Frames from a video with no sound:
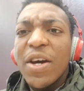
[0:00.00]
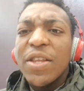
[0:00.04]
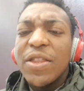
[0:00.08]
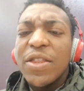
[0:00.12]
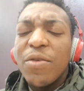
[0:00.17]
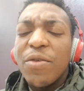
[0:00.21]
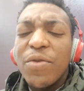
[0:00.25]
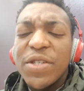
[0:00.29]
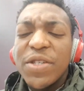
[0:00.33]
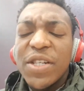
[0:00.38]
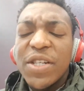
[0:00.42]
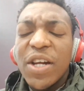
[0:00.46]

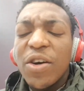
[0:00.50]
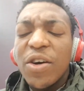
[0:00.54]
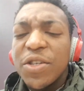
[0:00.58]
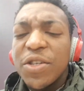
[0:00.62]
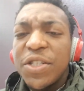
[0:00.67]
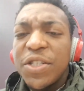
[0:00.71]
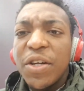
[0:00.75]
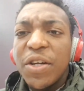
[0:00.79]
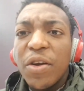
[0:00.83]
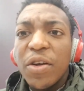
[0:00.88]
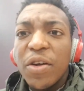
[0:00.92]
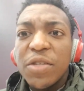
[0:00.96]
The reason I got
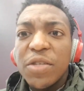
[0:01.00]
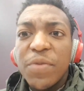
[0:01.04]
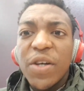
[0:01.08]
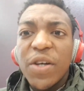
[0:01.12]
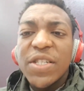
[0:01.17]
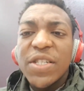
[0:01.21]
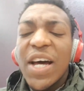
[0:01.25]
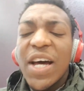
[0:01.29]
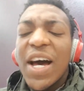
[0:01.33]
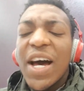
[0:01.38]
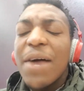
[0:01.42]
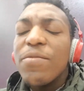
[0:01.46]
cheated on is
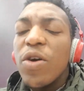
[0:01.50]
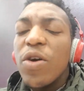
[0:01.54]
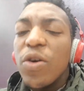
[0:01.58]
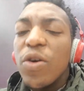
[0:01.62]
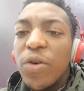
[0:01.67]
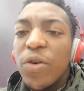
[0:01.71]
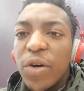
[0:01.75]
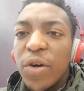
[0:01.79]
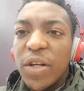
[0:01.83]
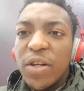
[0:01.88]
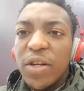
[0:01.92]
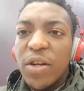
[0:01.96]
because I'm
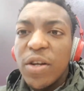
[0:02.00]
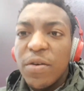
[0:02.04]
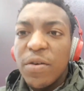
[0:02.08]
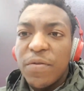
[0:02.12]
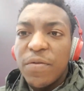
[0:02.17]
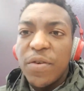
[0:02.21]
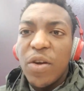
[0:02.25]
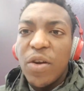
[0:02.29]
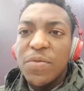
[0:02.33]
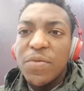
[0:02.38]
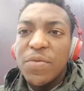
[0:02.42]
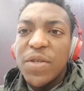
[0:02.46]
not good enough.
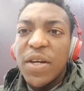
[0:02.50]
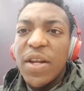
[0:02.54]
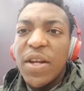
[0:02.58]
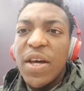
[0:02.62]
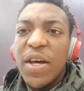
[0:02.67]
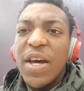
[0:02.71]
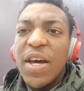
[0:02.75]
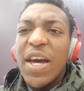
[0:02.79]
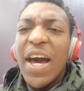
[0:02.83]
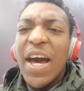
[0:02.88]
You know what I'm saying?